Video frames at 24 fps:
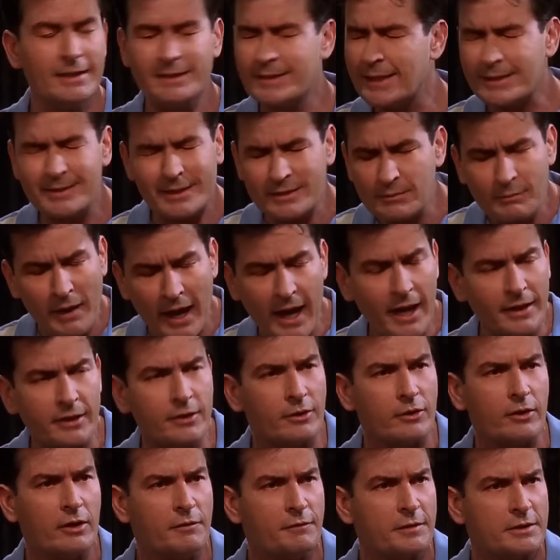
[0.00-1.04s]
It doesn't
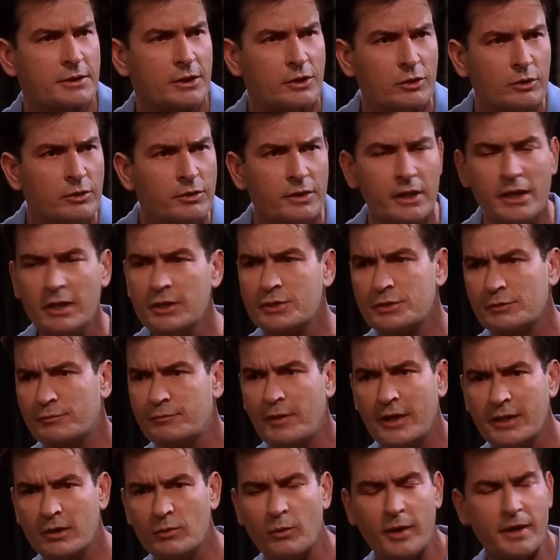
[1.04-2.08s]
matter. If it's a good thing, she'll
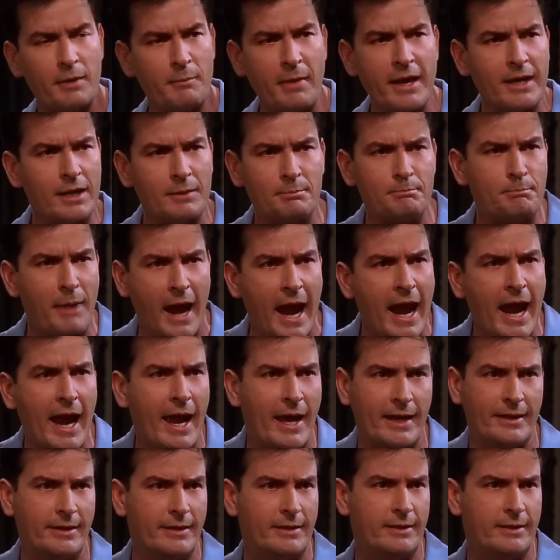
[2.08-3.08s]
find a way to make it bad.